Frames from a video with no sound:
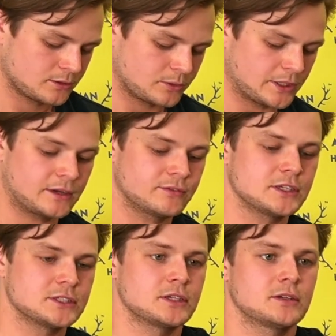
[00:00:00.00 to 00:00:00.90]
We have
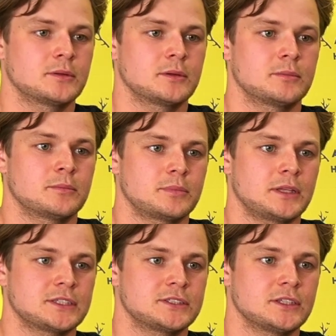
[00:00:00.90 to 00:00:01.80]
these
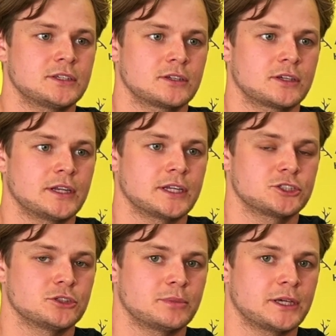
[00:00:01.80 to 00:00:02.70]
plastic
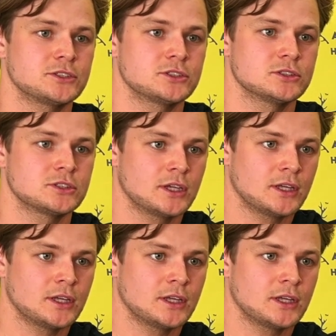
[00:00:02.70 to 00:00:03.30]
connection pieces.